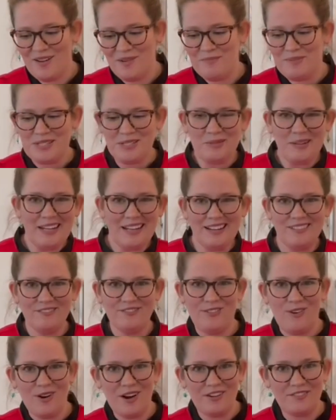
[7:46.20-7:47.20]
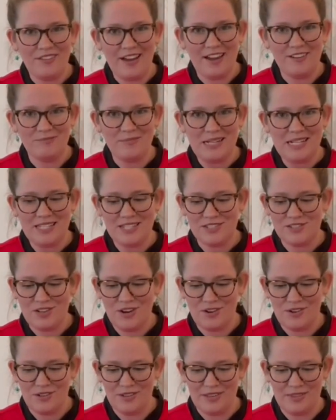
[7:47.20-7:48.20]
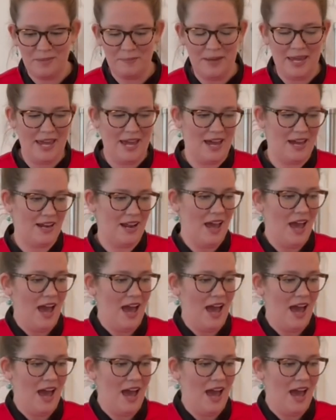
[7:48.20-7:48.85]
between 4 and 5 minutes total in the pan,